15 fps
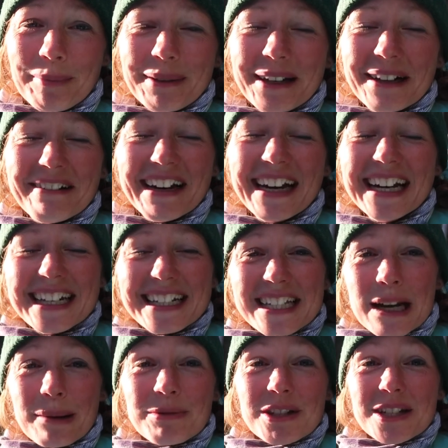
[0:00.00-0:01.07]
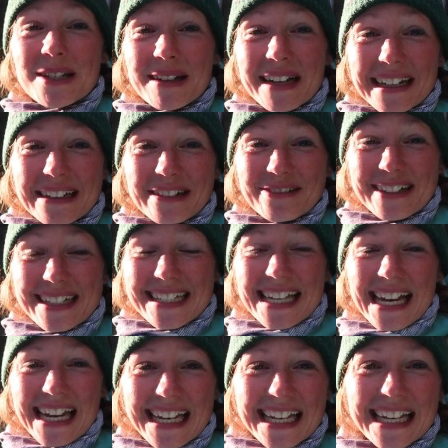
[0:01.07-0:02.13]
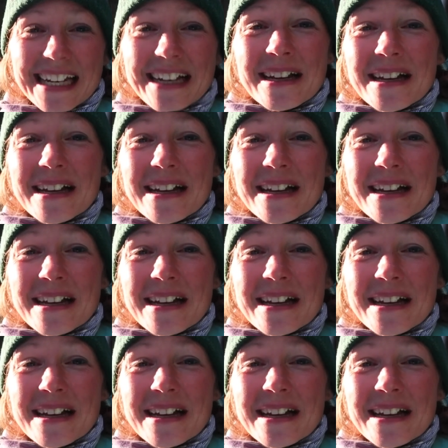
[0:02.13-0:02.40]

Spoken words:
blurry, so I'm just doing a little retake.